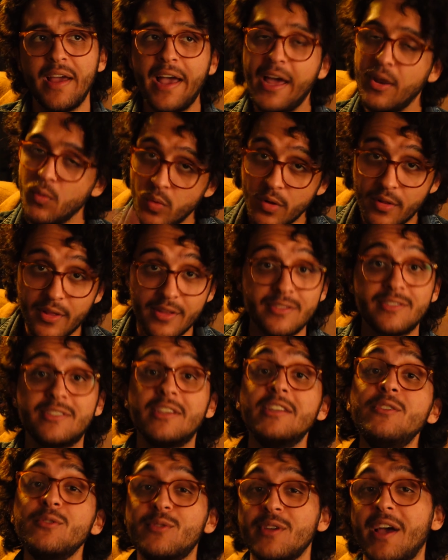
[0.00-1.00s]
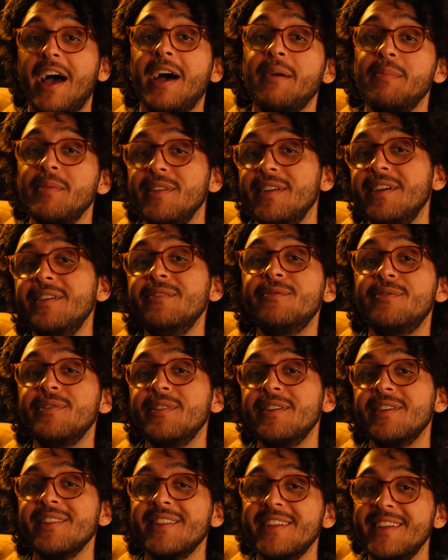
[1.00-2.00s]
and will continue to happen
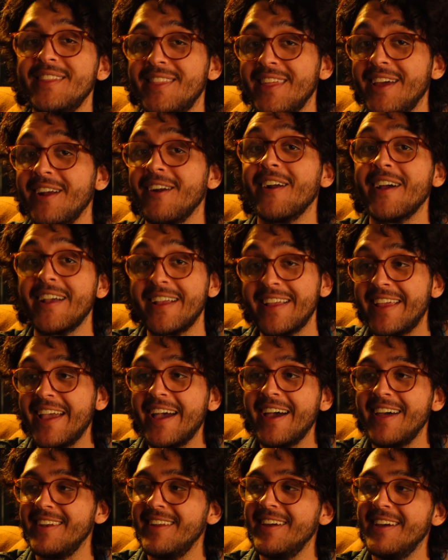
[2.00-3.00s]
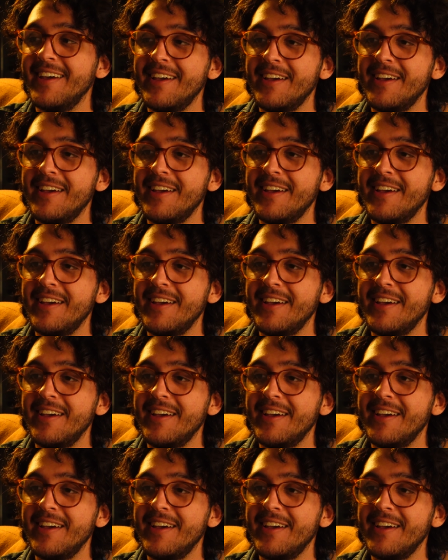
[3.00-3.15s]
infinitely there again,